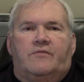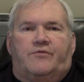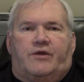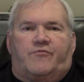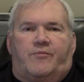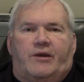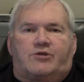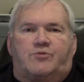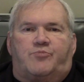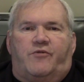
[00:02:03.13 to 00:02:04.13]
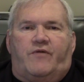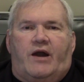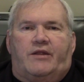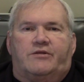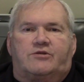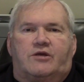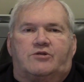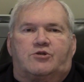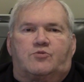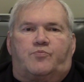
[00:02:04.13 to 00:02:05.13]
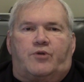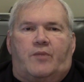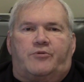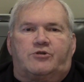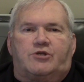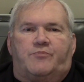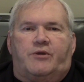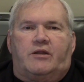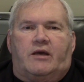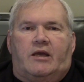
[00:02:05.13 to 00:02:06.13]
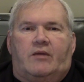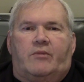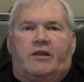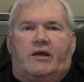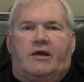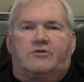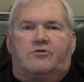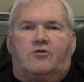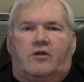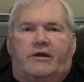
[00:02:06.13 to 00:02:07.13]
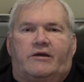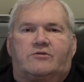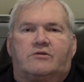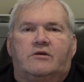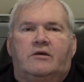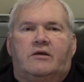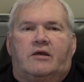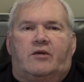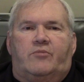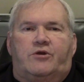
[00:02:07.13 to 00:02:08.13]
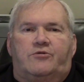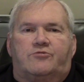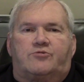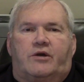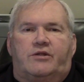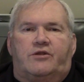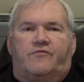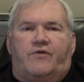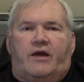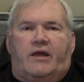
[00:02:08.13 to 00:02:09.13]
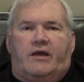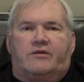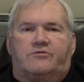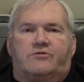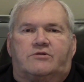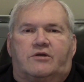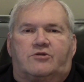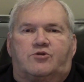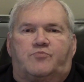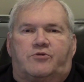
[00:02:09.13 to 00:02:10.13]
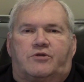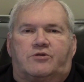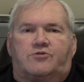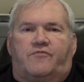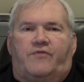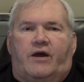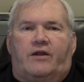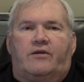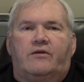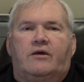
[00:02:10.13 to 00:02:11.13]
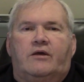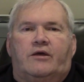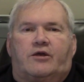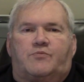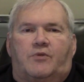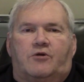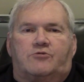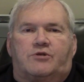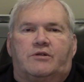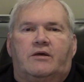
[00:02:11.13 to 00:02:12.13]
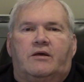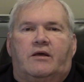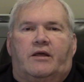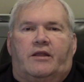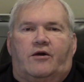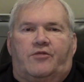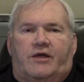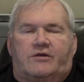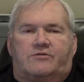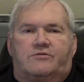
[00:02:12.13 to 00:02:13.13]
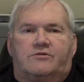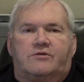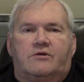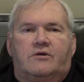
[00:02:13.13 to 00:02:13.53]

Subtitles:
The information provided, such as proper shipping name and hazard class, can be used to identify hazards such as potential fire, explosion, and health hazards.